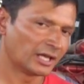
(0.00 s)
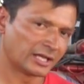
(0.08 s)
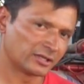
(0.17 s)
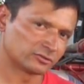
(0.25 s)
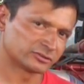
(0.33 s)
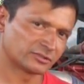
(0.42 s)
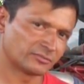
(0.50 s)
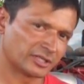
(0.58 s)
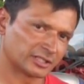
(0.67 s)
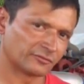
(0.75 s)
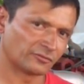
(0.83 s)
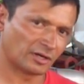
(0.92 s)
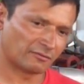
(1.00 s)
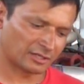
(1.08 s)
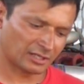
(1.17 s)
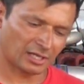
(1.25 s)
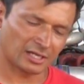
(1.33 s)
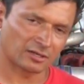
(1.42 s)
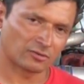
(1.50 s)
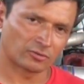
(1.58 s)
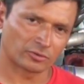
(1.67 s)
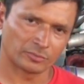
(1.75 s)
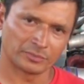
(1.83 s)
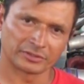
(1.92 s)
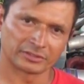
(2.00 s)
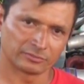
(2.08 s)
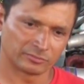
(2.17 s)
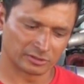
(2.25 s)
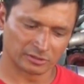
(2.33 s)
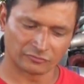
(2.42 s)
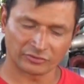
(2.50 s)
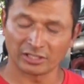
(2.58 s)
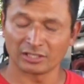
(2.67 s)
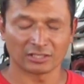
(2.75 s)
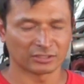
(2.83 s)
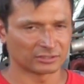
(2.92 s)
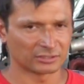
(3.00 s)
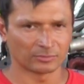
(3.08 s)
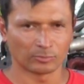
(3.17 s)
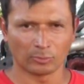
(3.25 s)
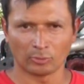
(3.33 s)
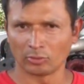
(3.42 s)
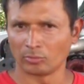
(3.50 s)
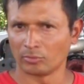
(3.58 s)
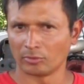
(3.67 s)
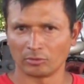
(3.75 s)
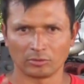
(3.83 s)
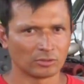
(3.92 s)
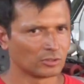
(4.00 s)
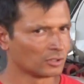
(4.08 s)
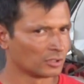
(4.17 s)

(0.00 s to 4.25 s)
and it doesn't matter if you have a Kangor, Peterbilt, Freightliner, Volvo